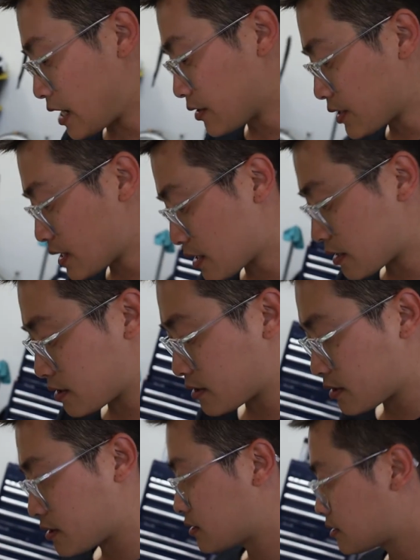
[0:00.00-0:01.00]
I don't think
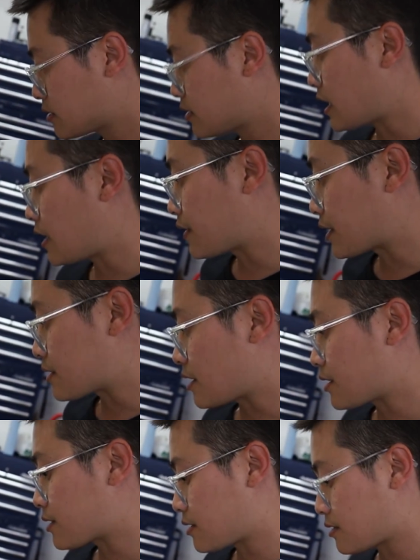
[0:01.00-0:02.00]
I have an
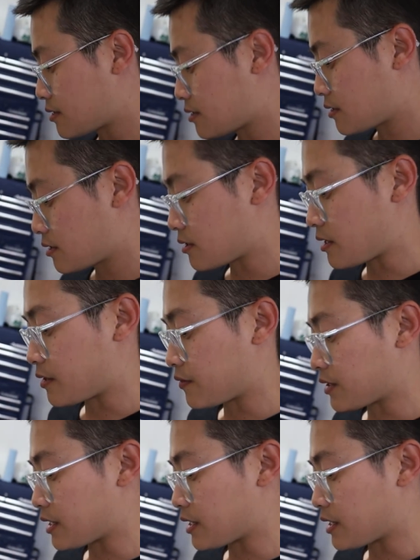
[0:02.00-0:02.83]
exhaust straw for